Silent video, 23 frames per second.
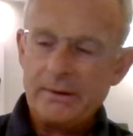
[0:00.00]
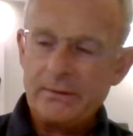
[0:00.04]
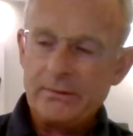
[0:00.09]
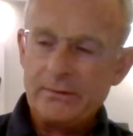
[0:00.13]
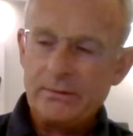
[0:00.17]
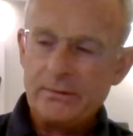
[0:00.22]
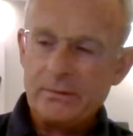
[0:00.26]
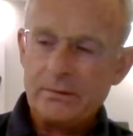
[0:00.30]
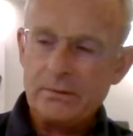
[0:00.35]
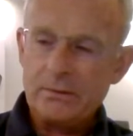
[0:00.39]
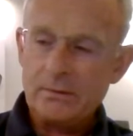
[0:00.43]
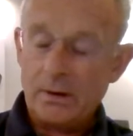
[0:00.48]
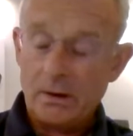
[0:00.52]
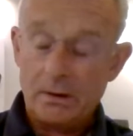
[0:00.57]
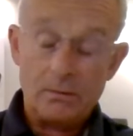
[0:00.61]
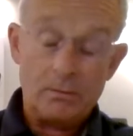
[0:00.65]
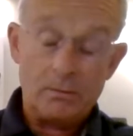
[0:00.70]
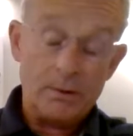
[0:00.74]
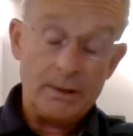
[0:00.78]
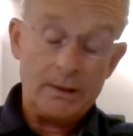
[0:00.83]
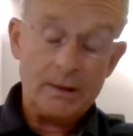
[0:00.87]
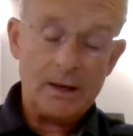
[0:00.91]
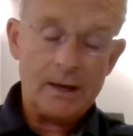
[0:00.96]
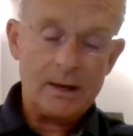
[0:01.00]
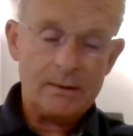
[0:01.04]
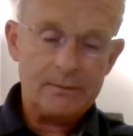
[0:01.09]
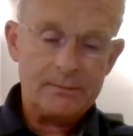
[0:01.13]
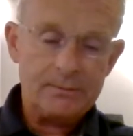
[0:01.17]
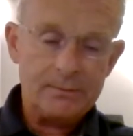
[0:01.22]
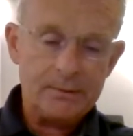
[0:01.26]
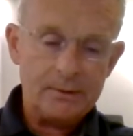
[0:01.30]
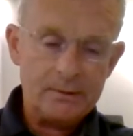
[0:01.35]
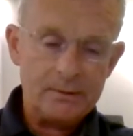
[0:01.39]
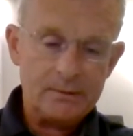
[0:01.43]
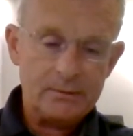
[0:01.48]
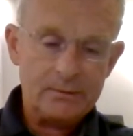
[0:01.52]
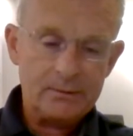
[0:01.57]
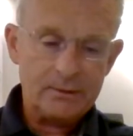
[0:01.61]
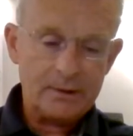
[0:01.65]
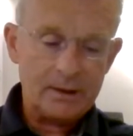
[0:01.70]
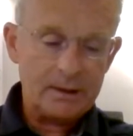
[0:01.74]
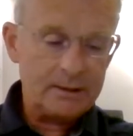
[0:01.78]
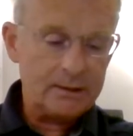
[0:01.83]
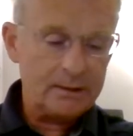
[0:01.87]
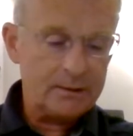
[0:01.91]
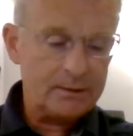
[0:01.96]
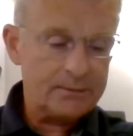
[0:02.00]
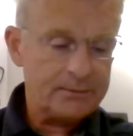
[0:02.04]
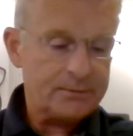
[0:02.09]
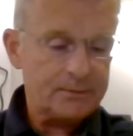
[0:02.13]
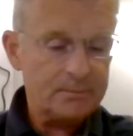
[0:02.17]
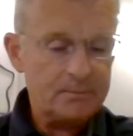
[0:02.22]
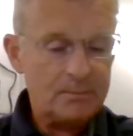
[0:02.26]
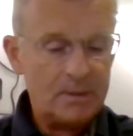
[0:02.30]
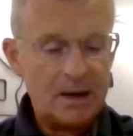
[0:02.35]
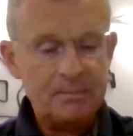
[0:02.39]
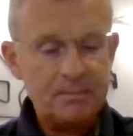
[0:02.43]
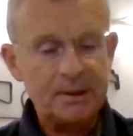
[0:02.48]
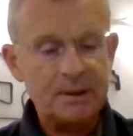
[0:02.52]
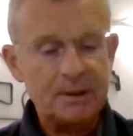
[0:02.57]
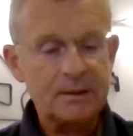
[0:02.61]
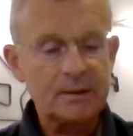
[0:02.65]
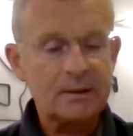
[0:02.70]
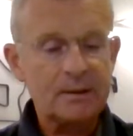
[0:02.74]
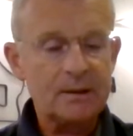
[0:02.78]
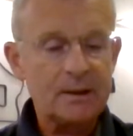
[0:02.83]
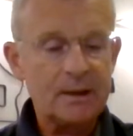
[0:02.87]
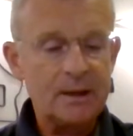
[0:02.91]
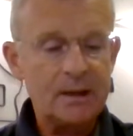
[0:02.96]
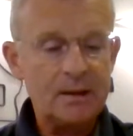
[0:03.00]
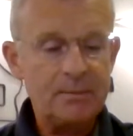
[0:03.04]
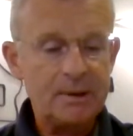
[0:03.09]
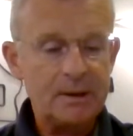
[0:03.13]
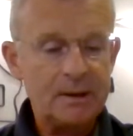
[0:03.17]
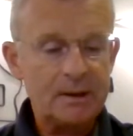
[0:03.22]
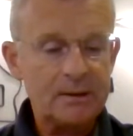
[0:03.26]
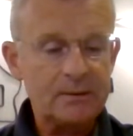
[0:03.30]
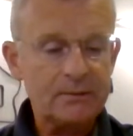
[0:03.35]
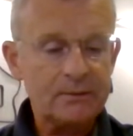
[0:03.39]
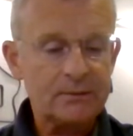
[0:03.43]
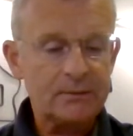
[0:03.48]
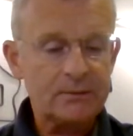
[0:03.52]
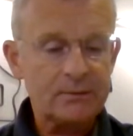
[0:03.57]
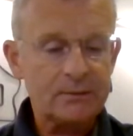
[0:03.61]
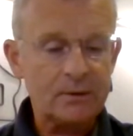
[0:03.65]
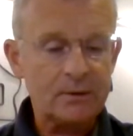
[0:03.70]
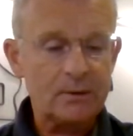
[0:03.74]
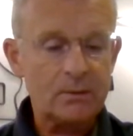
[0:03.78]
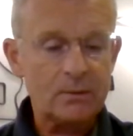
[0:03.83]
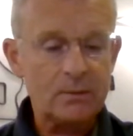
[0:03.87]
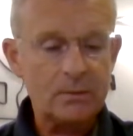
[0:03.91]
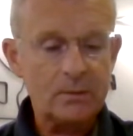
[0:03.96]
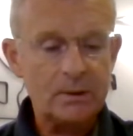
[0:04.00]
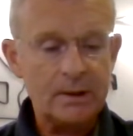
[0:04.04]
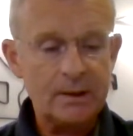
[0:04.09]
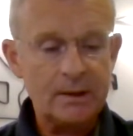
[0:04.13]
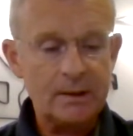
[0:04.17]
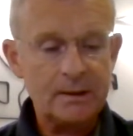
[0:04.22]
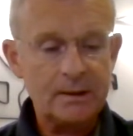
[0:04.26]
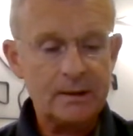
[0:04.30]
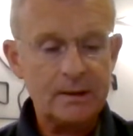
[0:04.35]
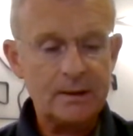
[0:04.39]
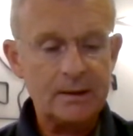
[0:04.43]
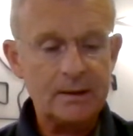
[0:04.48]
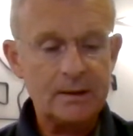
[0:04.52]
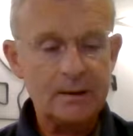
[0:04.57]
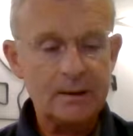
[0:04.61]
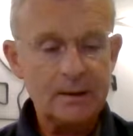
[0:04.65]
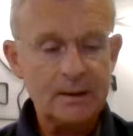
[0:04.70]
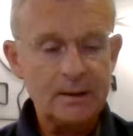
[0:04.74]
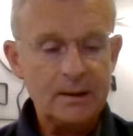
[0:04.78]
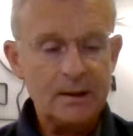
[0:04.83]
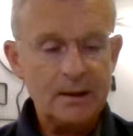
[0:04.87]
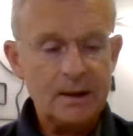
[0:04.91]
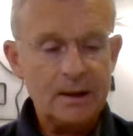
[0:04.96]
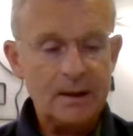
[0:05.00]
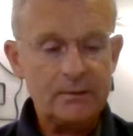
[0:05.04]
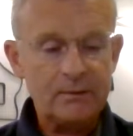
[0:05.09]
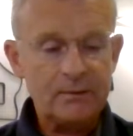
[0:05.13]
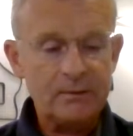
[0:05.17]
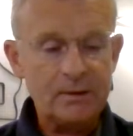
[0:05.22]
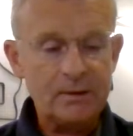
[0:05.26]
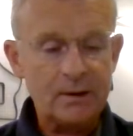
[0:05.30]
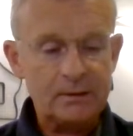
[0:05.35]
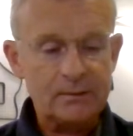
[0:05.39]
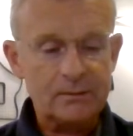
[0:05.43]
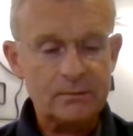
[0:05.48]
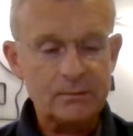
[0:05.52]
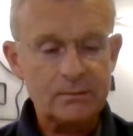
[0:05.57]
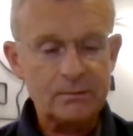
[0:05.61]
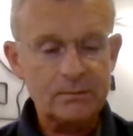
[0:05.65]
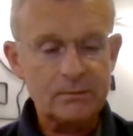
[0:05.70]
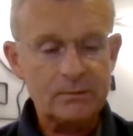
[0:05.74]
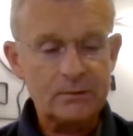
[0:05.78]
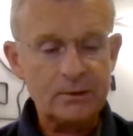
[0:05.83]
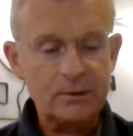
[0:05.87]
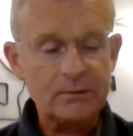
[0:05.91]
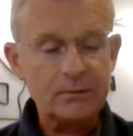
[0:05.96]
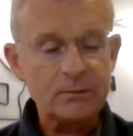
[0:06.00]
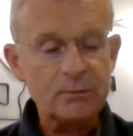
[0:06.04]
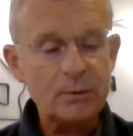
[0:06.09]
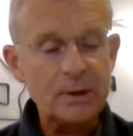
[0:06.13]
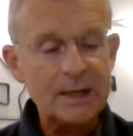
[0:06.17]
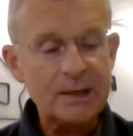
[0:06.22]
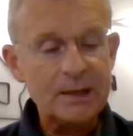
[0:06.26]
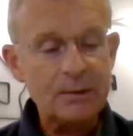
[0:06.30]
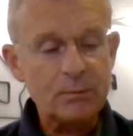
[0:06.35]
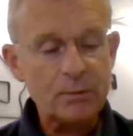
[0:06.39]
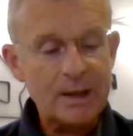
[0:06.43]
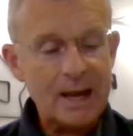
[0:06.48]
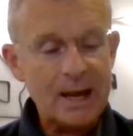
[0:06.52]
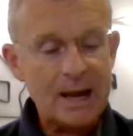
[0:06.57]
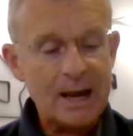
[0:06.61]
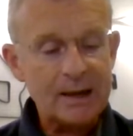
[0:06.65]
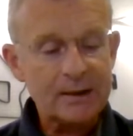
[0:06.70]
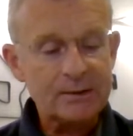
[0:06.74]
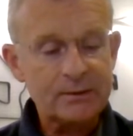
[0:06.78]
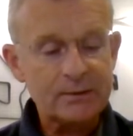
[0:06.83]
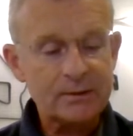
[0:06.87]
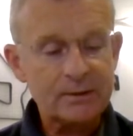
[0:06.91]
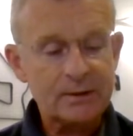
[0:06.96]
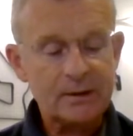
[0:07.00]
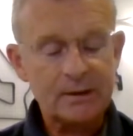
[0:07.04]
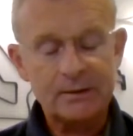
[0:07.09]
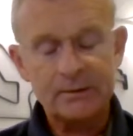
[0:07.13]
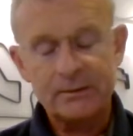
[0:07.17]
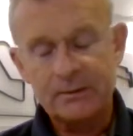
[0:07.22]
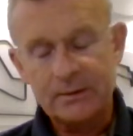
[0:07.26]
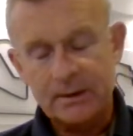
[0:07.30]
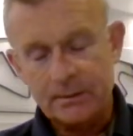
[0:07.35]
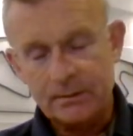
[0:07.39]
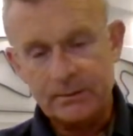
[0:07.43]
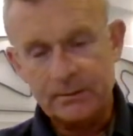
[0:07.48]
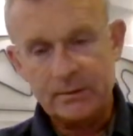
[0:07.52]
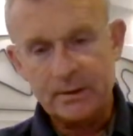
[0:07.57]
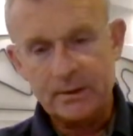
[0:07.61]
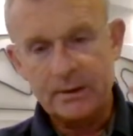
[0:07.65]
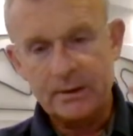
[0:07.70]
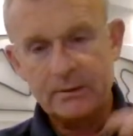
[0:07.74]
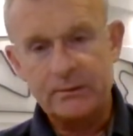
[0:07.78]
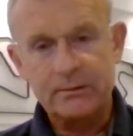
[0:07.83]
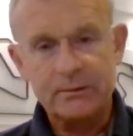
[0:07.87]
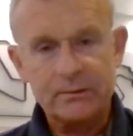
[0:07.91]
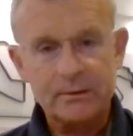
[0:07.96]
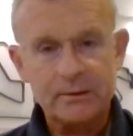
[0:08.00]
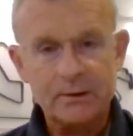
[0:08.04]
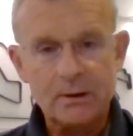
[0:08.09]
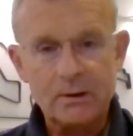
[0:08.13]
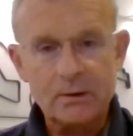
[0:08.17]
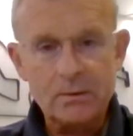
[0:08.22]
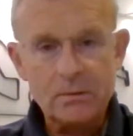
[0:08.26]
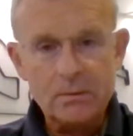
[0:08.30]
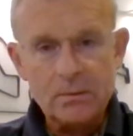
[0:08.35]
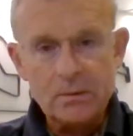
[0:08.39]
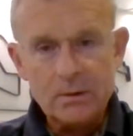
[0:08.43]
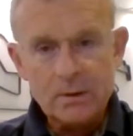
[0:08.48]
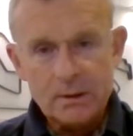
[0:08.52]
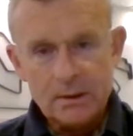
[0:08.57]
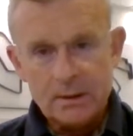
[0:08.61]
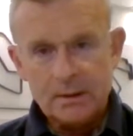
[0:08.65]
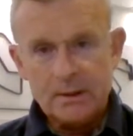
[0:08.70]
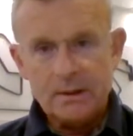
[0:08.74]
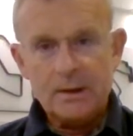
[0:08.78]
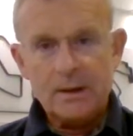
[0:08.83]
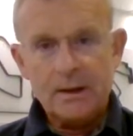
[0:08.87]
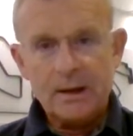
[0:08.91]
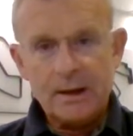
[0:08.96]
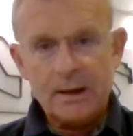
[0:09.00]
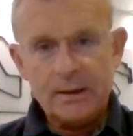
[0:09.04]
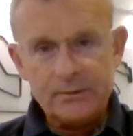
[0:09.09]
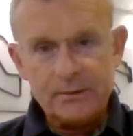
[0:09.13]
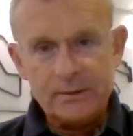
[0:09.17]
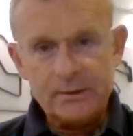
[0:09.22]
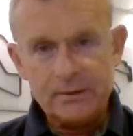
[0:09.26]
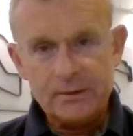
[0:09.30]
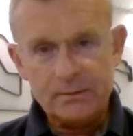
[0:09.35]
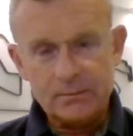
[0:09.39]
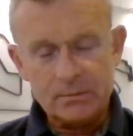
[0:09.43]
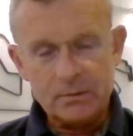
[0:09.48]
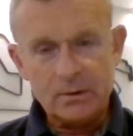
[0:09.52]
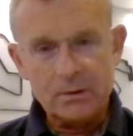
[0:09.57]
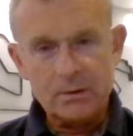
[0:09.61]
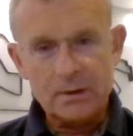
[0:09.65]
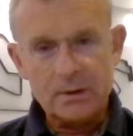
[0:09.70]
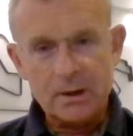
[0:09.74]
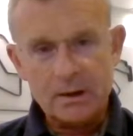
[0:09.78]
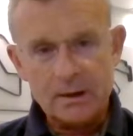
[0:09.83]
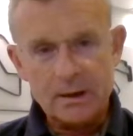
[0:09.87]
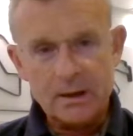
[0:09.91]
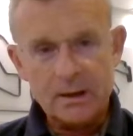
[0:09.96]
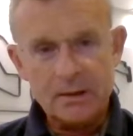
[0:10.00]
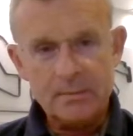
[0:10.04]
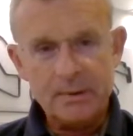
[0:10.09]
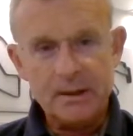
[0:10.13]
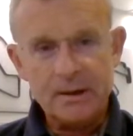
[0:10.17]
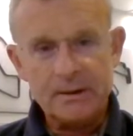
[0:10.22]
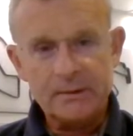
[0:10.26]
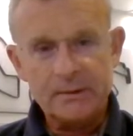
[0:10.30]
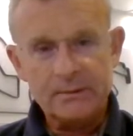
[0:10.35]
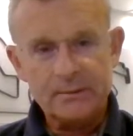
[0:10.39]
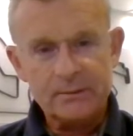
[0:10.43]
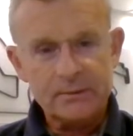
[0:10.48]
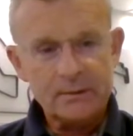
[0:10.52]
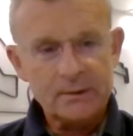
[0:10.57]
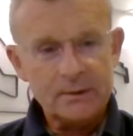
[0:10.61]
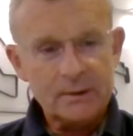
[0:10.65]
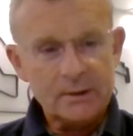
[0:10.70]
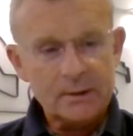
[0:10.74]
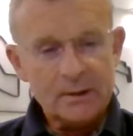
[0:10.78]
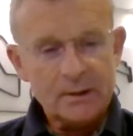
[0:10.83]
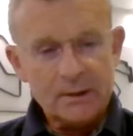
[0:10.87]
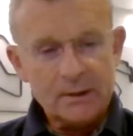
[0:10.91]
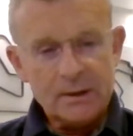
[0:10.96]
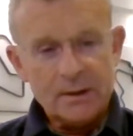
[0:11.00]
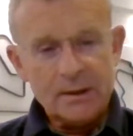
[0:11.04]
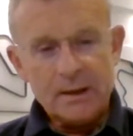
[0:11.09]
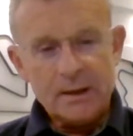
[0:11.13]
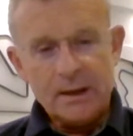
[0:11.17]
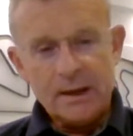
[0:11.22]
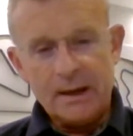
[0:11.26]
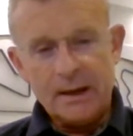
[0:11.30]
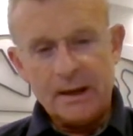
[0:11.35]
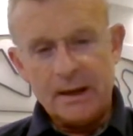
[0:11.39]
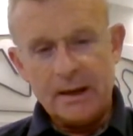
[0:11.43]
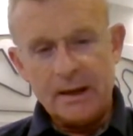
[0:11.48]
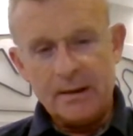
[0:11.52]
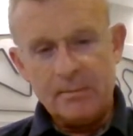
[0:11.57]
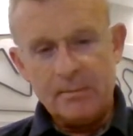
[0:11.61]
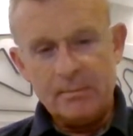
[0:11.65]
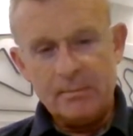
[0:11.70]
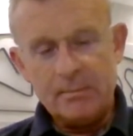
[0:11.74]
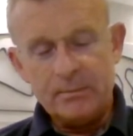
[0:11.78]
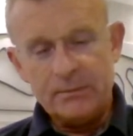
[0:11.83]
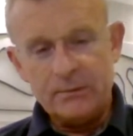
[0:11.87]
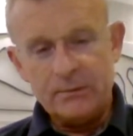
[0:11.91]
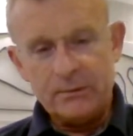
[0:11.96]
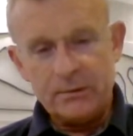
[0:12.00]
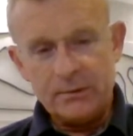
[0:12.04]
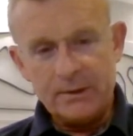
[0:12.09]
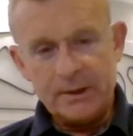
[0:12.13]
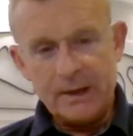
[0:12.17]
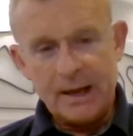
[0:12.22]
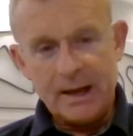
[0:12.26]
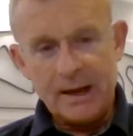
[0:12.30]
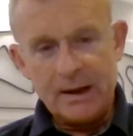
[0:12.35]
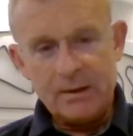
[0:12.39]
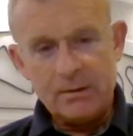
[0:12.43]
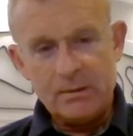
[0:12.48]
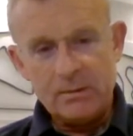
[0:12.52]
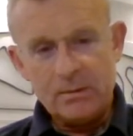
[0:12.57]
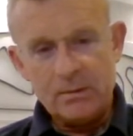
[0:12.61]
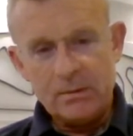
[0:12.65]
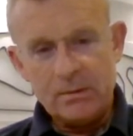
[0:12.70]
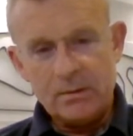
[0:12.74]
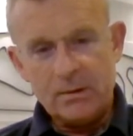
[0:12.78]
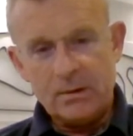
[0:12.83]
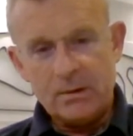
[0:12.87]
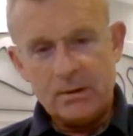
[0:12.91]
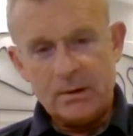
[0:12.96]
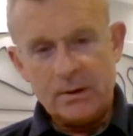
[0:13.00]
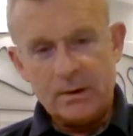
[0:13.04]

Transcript: tends to, or we have a slightly different mapping in the ABS, so it it's not doesn't really react as I would say slow as a road car ABS. Um, so now,